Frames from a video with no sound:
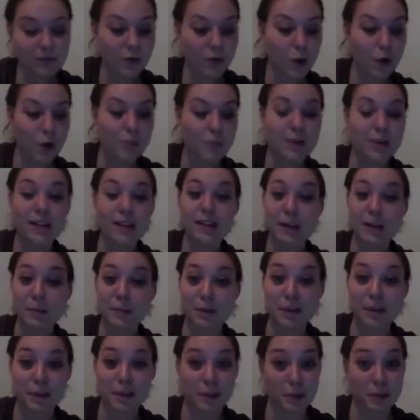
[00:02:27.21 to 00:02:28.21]
Oatmeal, and I
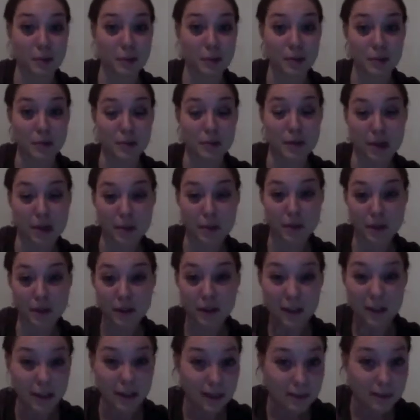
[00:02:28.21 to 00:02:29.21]
put a little bit of peanut
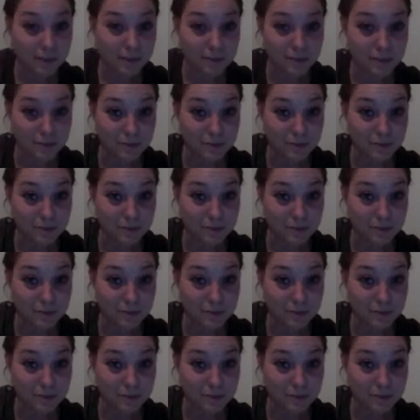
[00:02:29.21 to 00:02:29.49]
butter in it,